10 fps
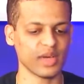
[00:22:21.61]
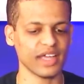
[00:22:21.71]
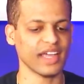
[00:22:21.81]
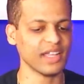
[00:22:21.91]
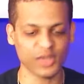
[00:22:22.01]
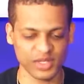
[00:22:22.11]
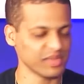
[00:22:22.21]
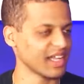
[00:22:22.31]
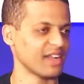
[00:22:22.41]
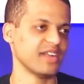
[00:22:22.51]
so I, I told
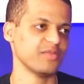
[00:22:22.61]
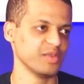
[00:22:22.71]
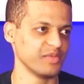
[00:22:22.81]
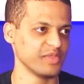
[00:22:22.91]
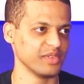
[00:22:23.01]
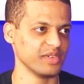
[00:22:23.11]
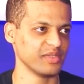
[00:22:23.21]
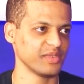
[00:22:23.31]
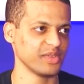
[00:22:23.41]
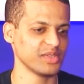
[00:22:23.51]
him that I didn't have room
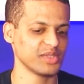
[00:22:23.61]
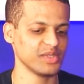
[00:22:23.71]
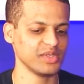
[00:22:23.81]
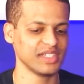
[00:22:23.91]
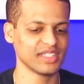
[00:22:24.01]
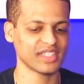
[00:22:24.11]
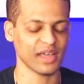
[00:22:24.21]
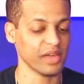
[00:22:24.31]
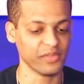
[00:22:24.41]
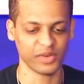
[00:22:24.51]
for for those students.
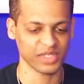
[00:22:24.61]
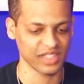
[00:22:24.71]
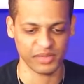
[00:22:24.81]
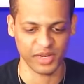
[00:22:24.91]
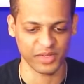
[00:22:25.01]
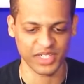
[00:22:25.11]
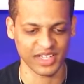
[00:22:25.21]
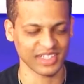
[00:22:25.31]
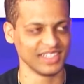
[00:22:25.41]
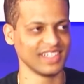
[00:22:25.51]
I, unfortunately, I mean I wish
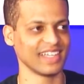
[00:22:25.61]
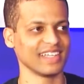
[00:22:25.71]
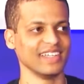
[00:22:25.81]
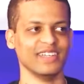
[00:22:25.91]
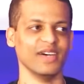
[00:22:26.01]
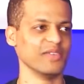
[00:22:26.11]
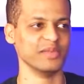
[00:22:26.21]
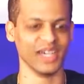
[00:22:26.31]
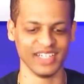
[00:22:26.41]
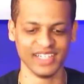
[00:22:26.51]
I could take you know
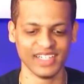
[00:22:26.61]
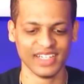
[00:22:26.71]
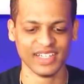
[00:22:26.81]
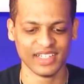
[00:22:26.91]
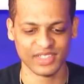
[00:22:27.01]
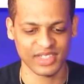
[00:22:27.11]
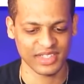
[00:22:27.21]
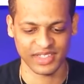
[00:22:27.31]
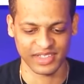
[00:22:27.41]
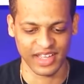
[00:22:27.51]
everybody. It's
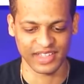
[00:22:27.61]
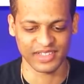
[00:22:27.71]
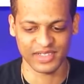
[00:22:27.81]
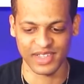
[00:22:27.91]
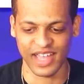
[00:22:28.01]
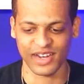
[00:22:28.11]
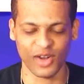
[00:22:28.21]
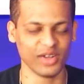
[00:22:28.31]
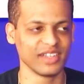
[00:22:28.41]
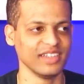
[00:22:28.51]
just I just had
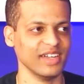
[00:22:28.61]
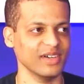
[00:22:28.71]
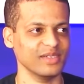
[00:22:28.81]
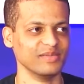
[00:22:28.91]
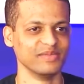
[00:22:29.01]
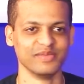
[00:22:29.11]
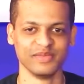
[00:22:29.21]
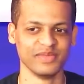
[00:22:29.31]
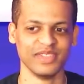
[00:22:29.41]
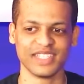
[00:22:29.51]
hard you know
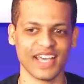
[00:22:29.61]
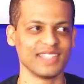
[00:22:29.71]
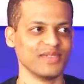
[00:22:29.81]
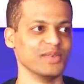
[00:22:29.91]
the size